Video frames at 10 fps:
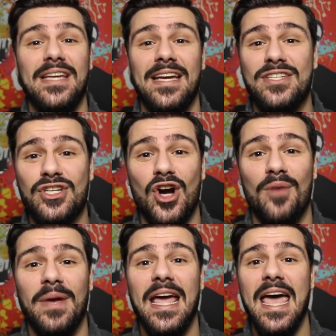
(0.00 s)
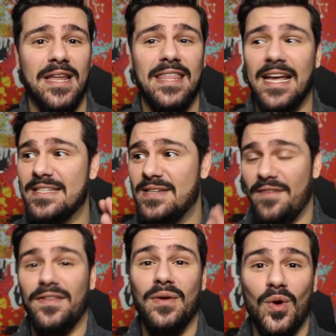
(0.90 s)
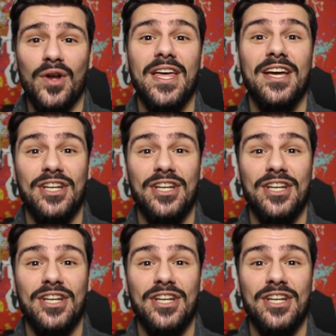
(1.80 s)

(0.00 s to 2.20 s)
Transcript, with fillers: is charming i think it's definitely worth